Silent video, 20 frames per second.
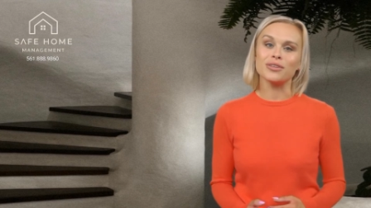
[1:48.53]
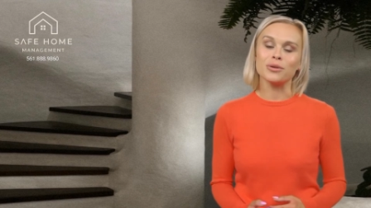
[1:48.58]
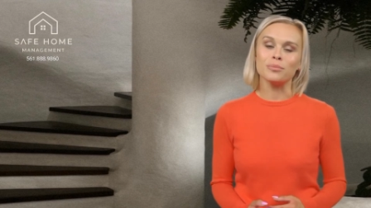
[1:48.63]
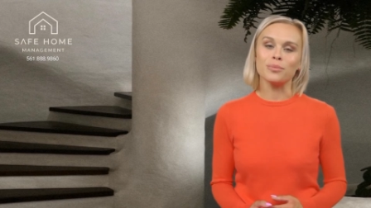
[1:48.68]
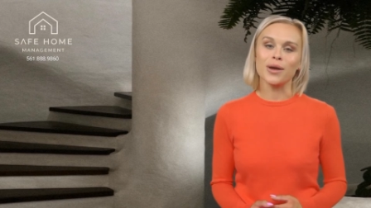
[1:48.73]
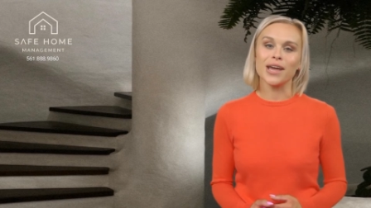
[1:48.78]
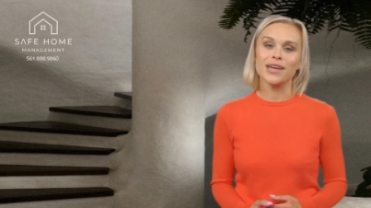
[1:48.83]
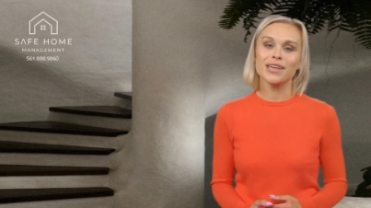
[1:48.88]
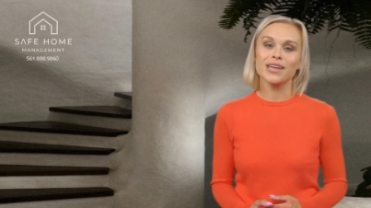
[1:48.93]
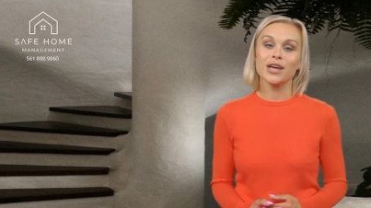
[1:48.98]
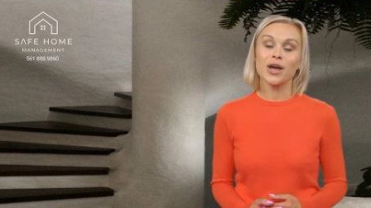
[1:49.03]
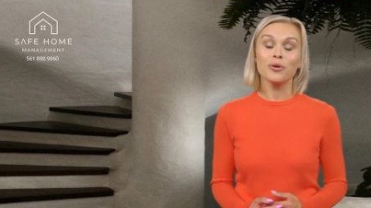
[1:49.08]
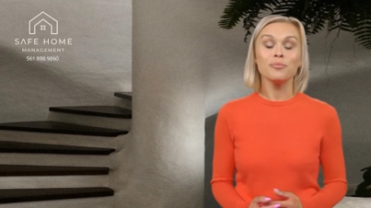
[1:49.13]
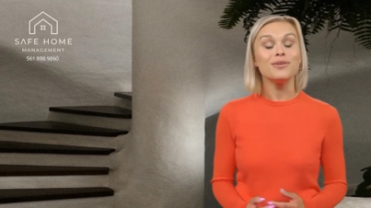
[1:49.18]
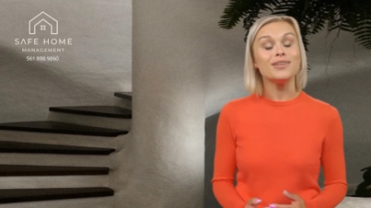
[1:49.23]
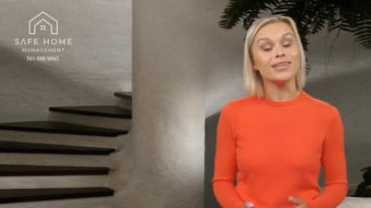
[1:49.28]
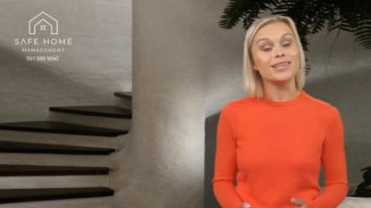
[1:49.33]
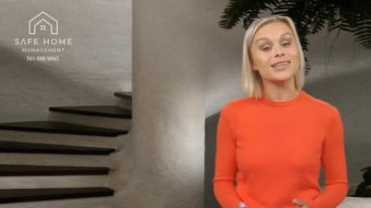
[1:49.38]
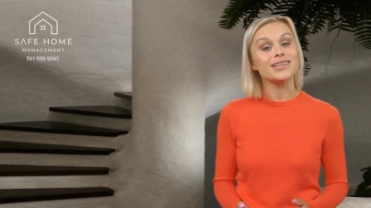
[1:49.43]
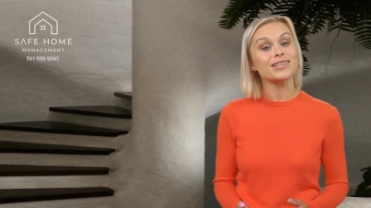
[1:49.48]
depending on
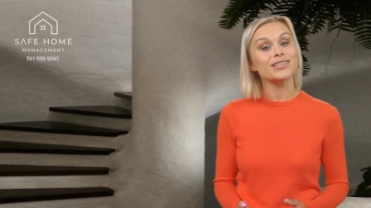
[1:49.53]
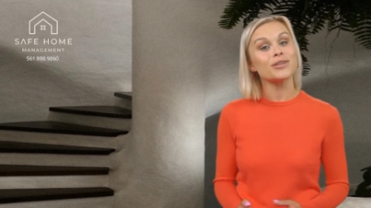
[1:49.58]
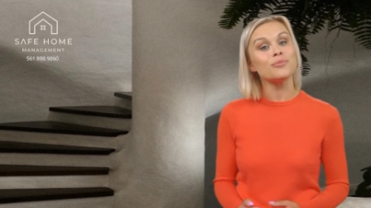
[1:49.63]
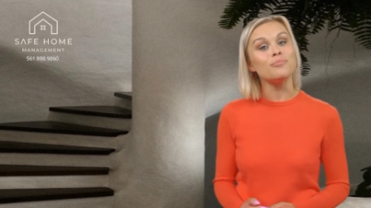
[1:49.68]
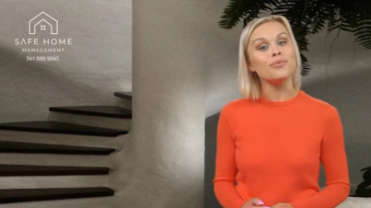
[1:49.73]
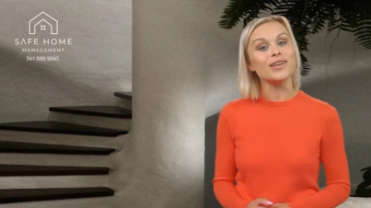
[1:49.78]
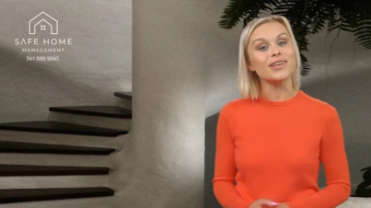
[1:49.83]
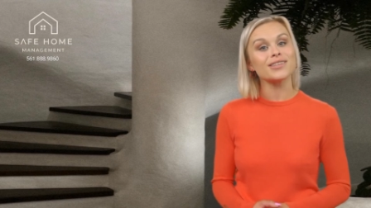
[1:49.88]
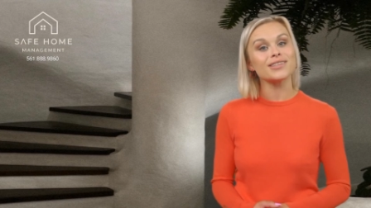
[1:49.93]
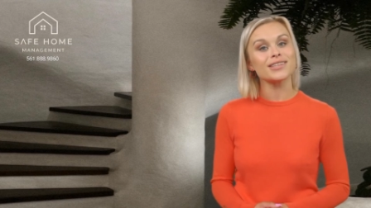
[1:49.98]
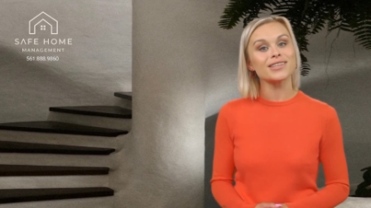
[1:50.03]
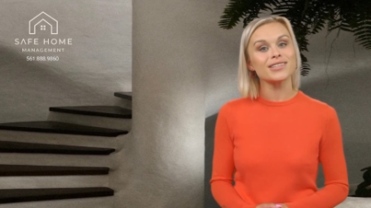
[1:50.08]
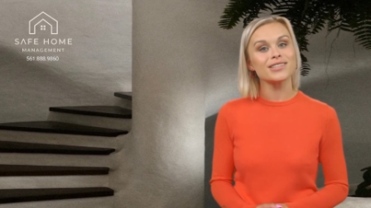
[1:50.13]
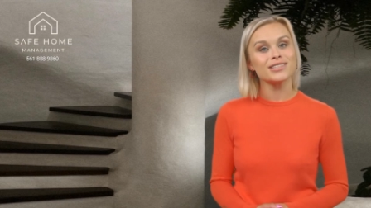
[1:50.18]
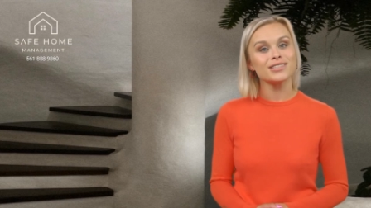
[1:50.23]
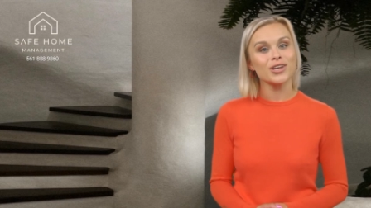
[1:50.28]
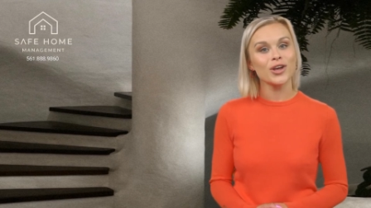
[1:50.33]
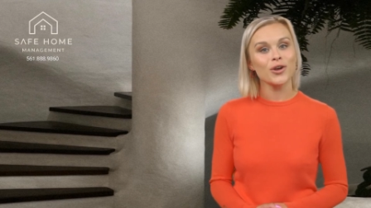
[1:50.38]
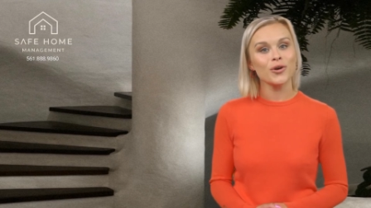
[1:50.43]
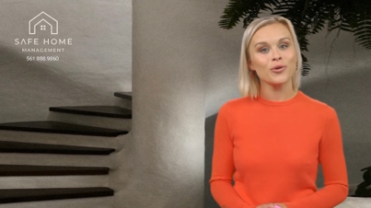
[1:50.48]
the system that is
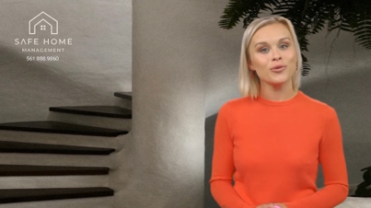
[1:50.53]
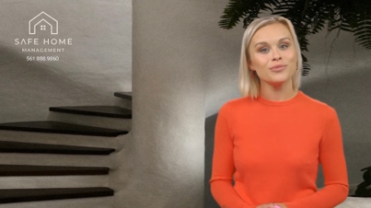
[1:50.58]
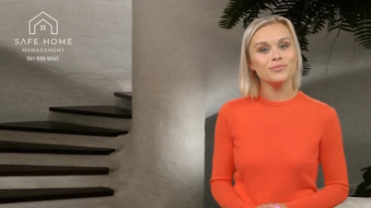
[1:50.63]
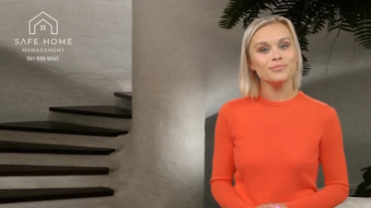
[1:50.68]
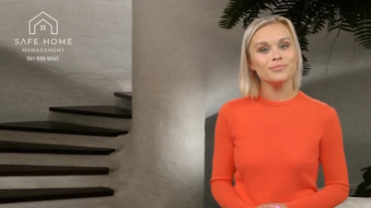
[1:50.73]
installed.